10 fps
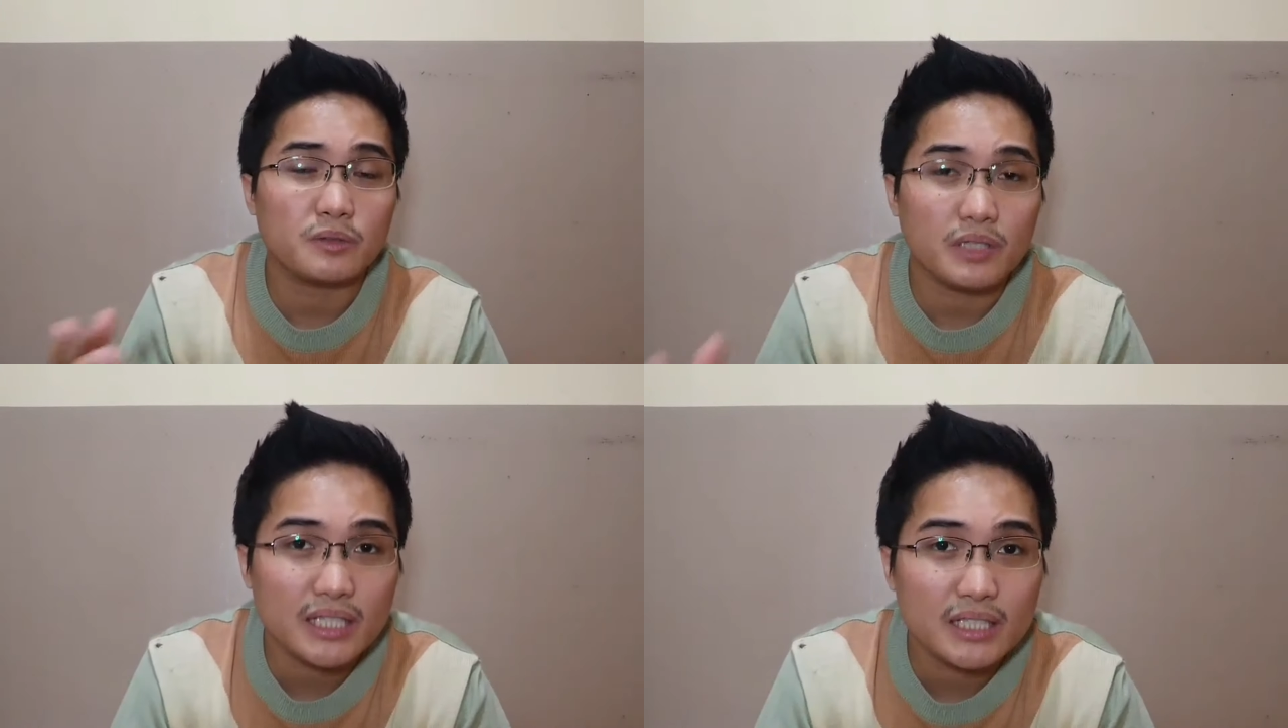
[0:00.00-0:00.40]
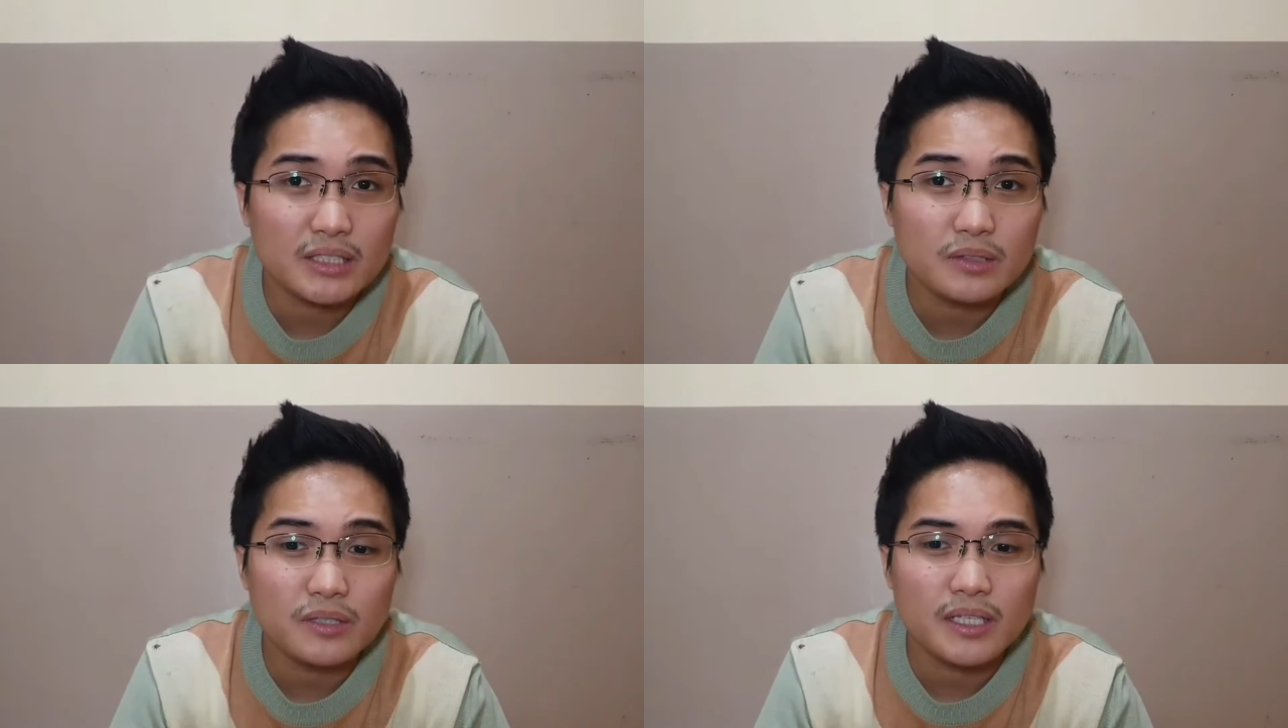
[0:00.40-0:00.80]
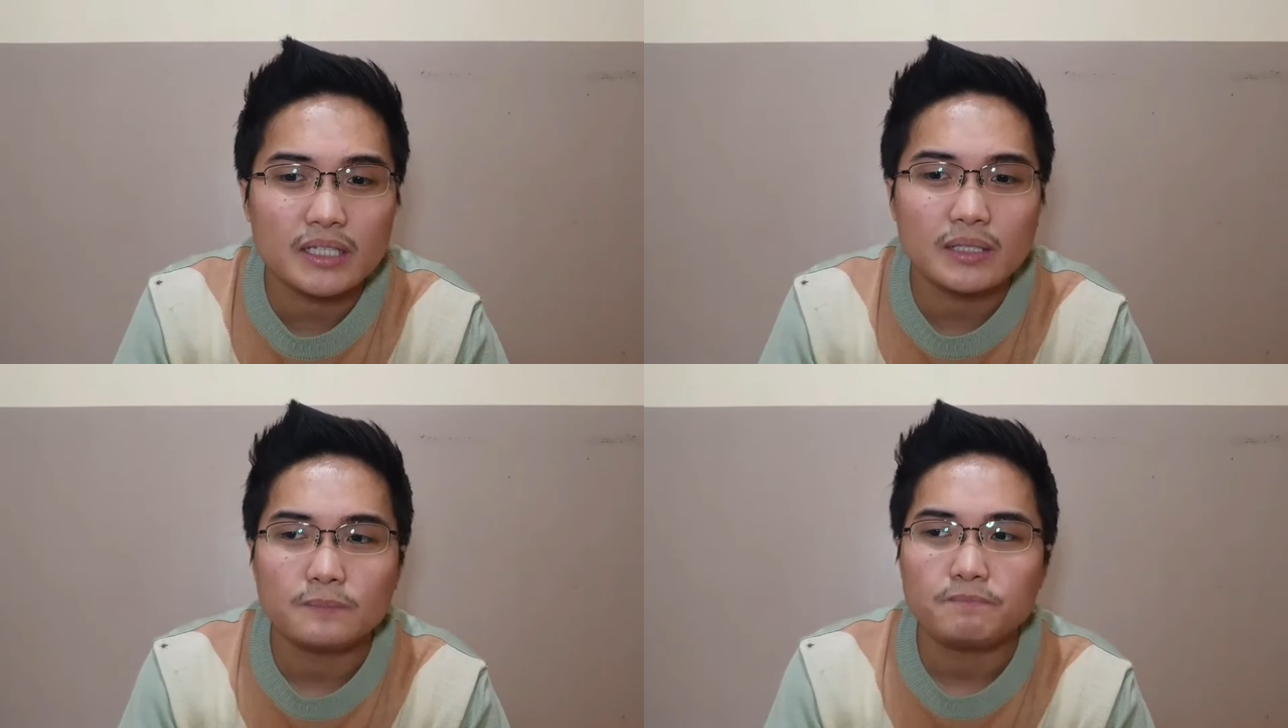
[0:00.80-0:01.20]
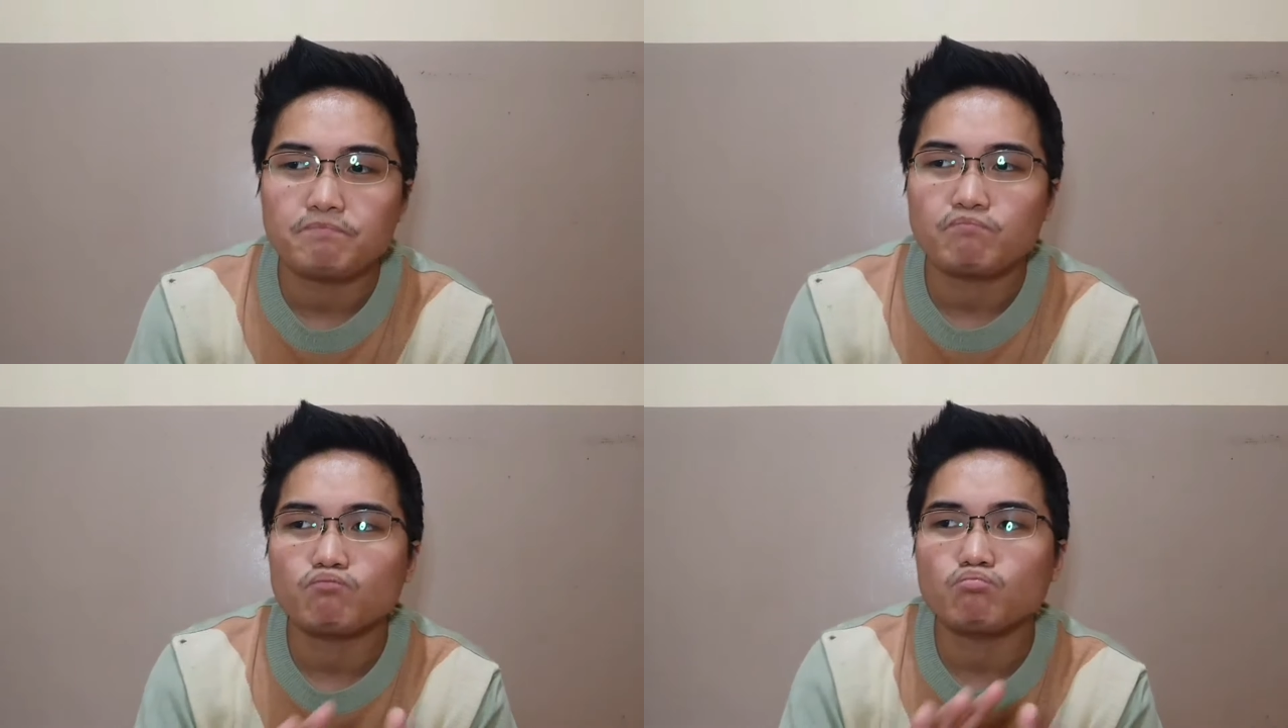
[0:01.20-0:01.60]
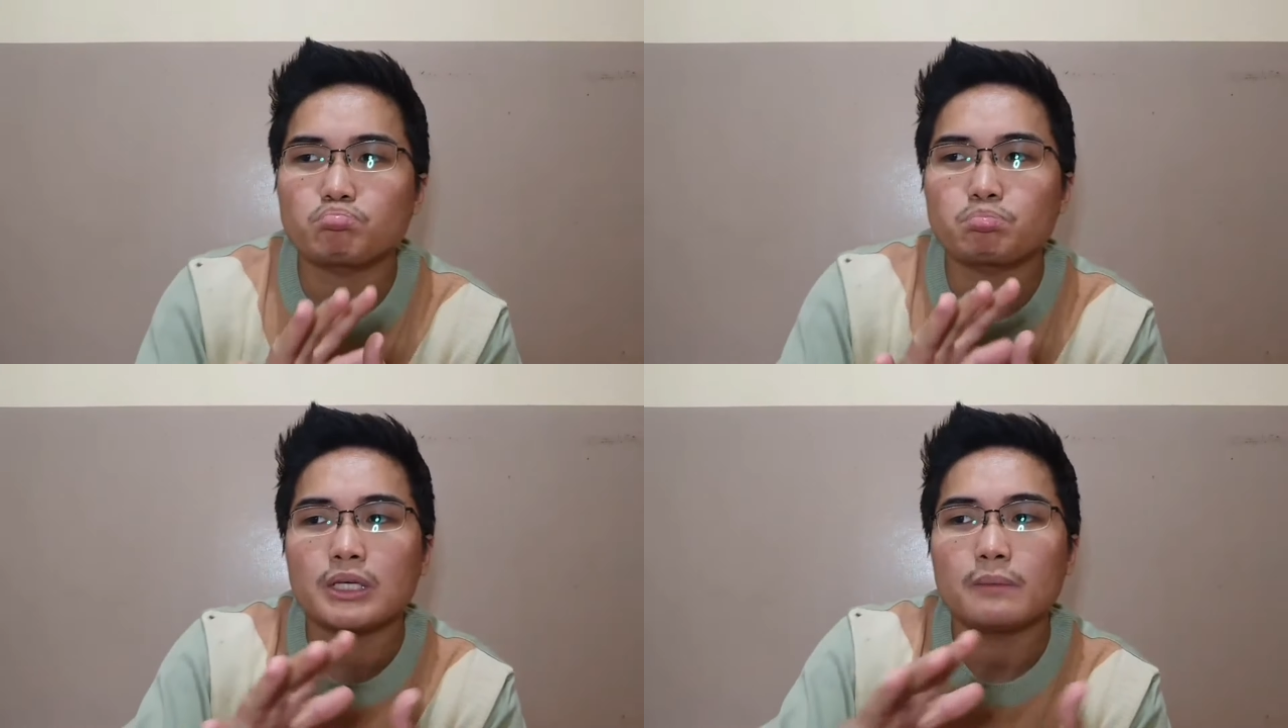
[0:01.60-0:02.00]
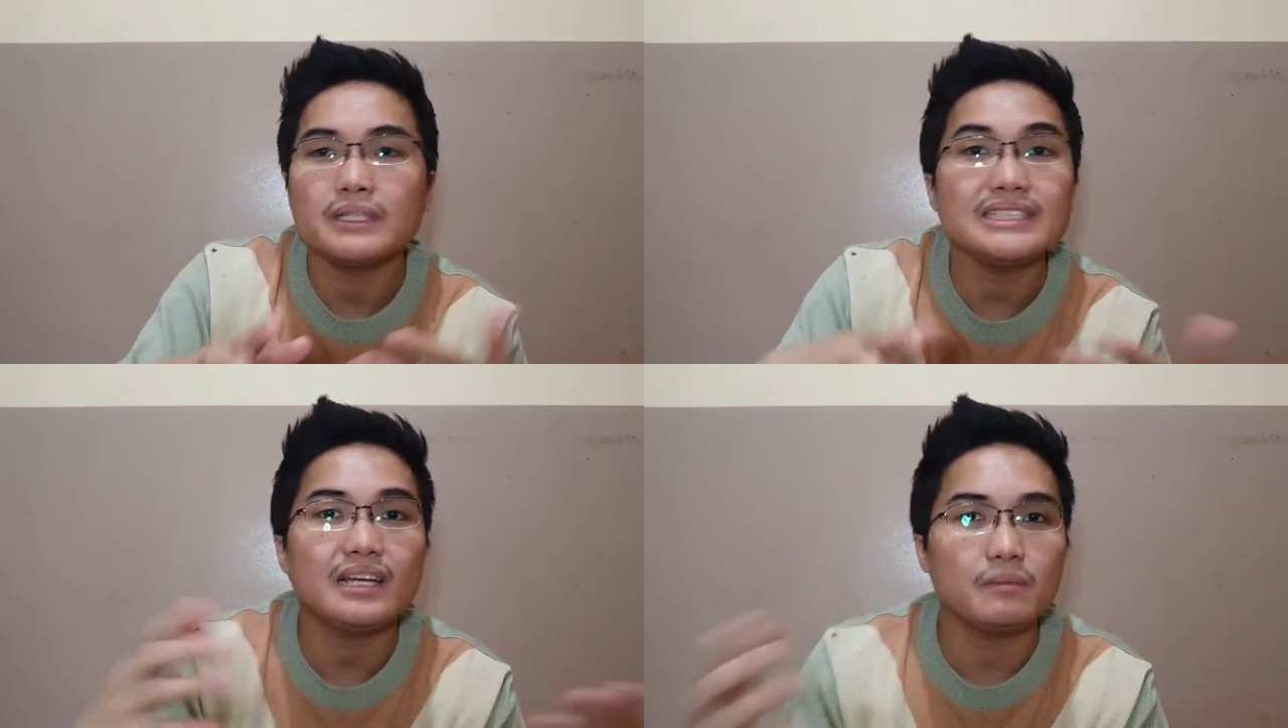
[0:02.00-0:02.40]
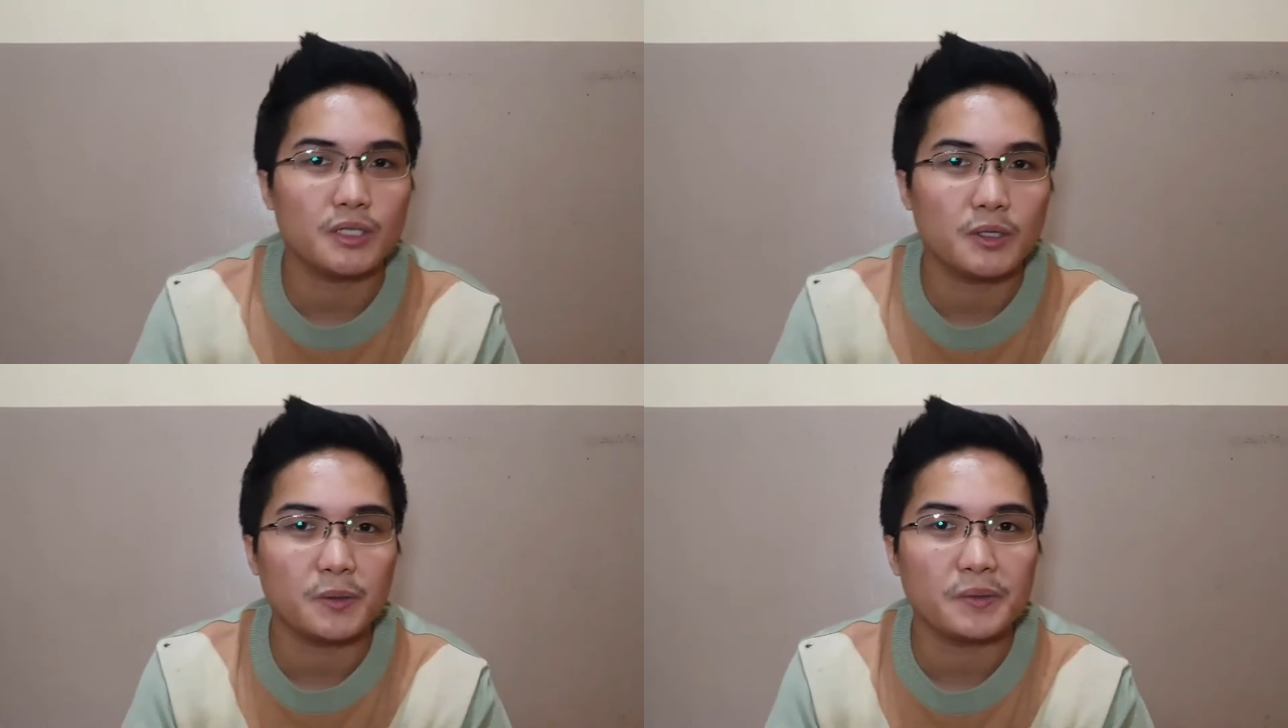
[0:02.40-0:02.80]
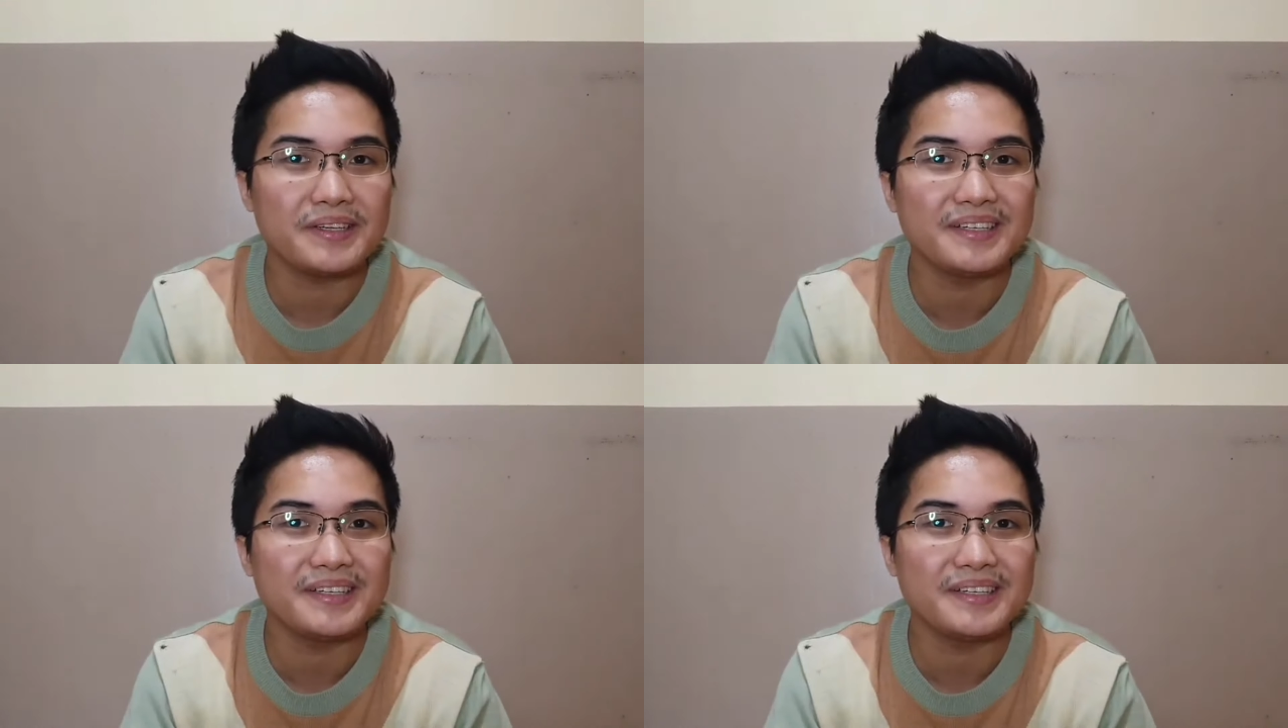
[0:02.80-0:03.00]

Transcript: related to it, please let me know.